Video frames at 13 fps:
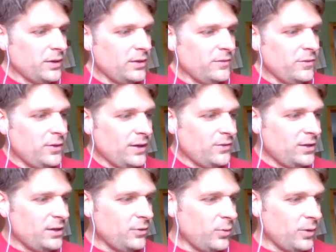So again, if
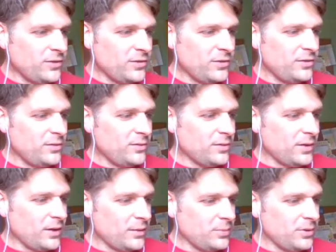you have any
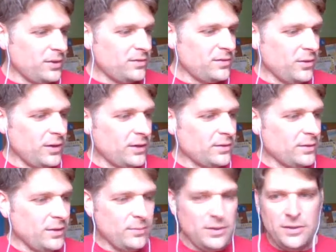questions, please go
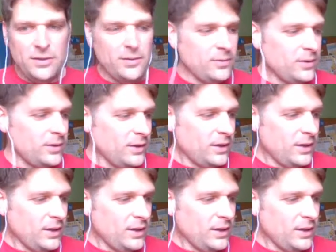ahead and let me know.